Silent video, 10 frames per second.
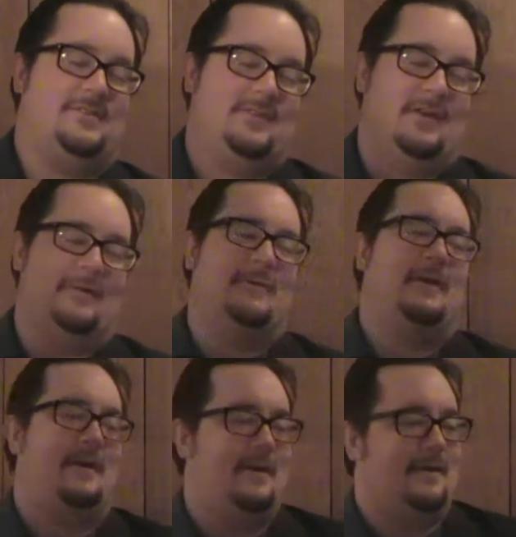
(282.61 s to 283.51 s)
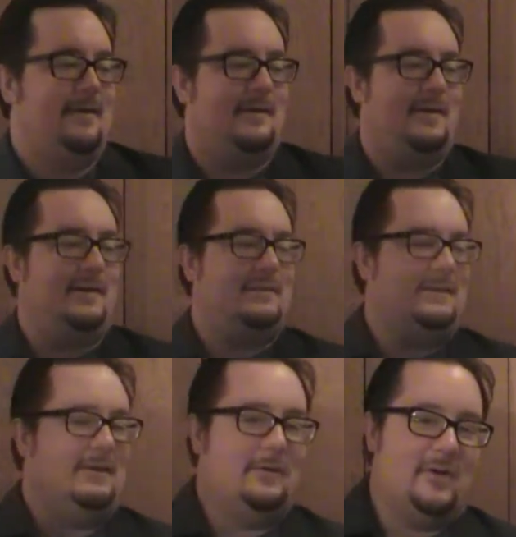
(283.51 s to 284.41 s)
So Hey,
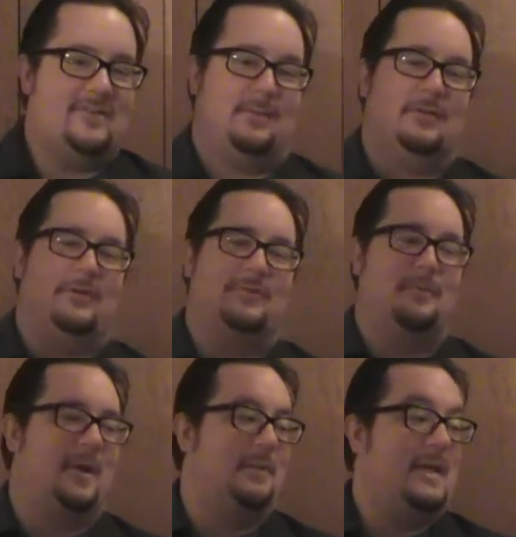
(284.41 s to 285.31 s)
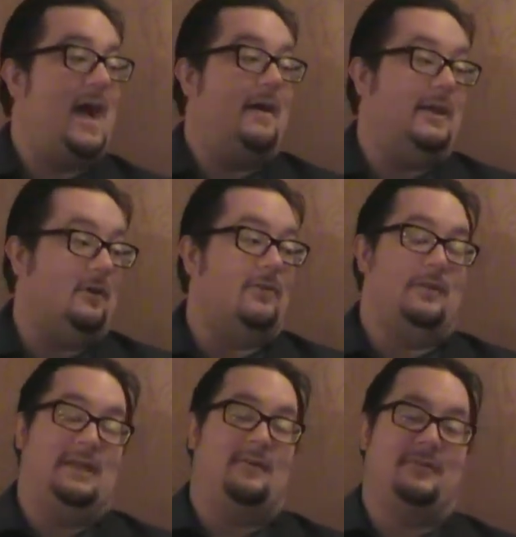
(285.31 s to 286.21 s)
you win some, you lose some, buddy. But yeah, he's on the
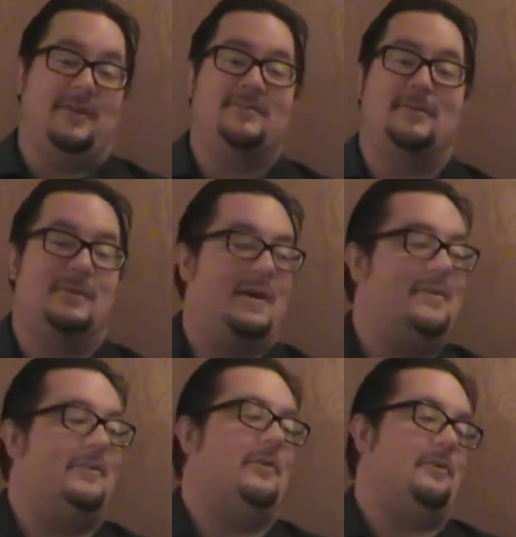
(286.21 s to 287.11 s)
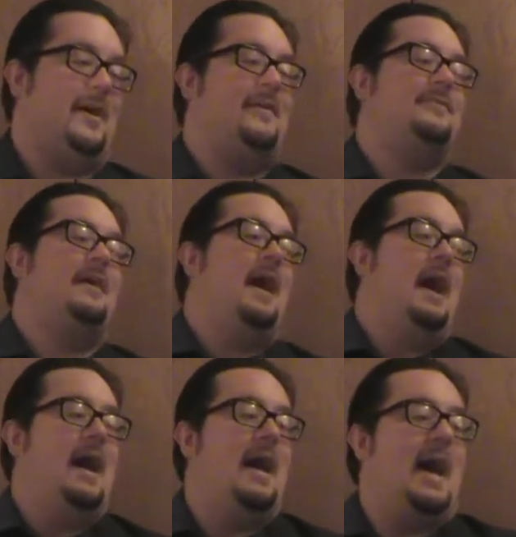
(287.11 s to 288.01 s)
he's on the list, number nine. So congrats.
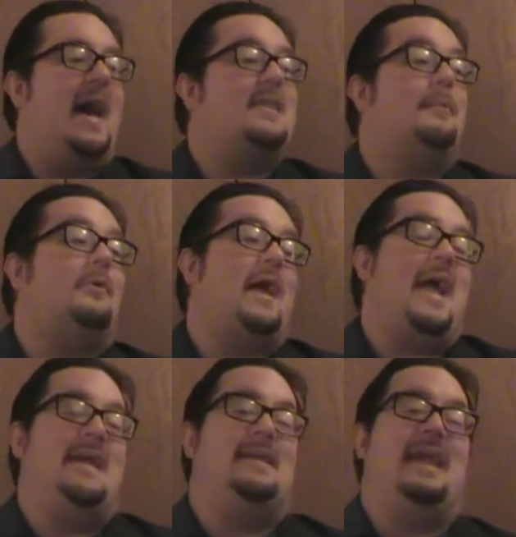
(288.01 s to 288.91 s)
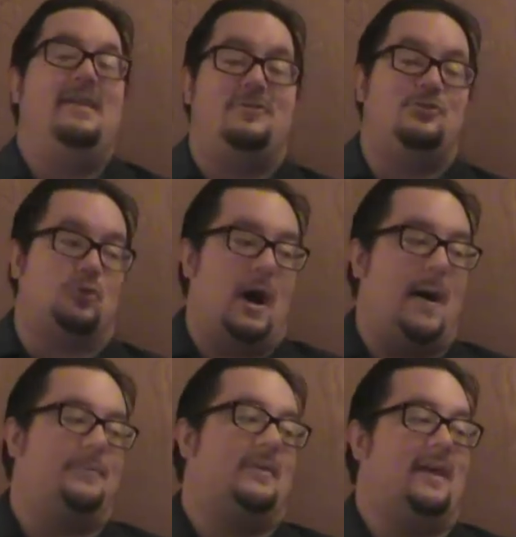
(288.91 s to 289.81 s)
Uh, at number eight, he's
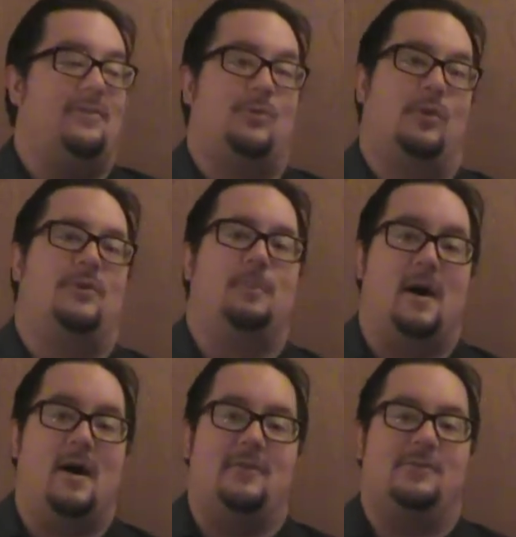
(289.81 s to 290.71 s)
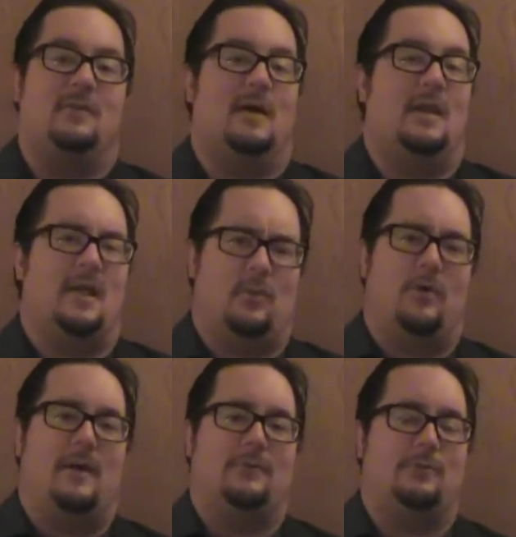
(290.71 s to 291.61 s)
dropped like three spots. Uh, another
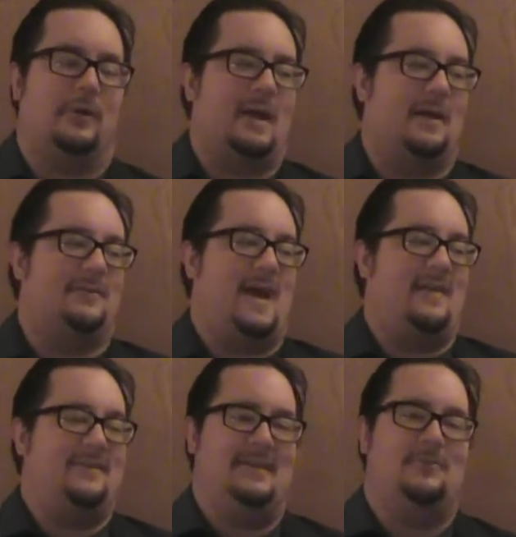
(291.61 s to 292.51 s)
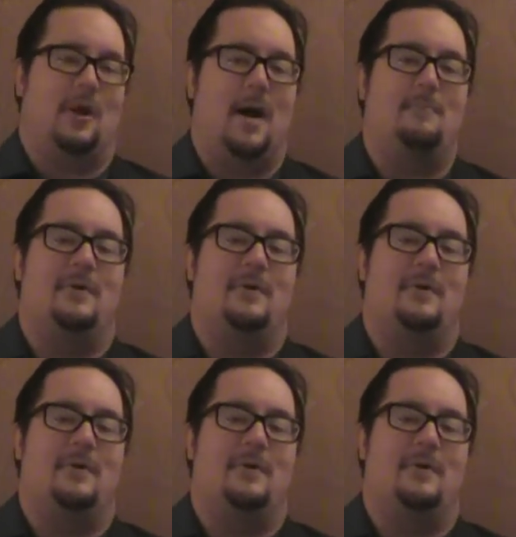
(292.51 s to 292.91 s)
one that was really kind of sad to see drop.